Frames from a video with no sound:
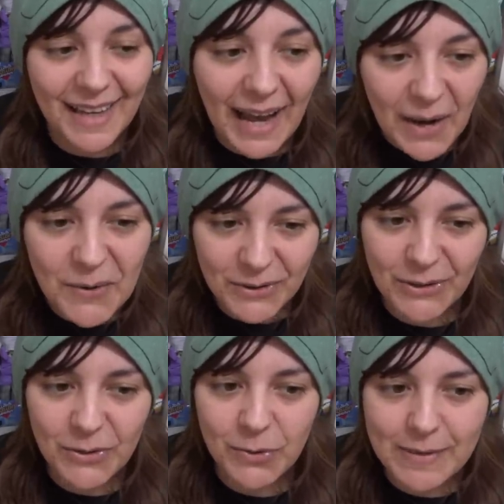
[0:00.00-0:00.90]
How
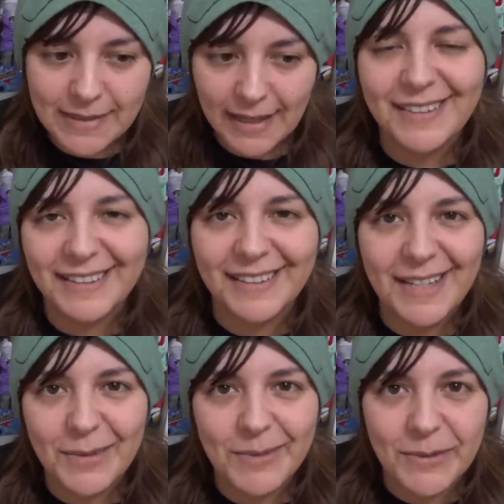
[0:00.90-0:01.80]
cute was that? The
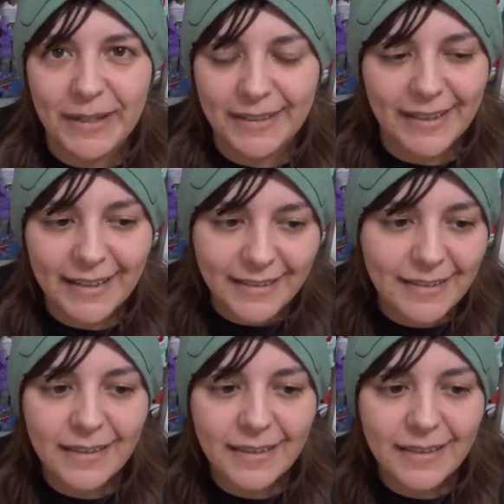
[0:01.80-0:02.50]
glaze was great and I didn't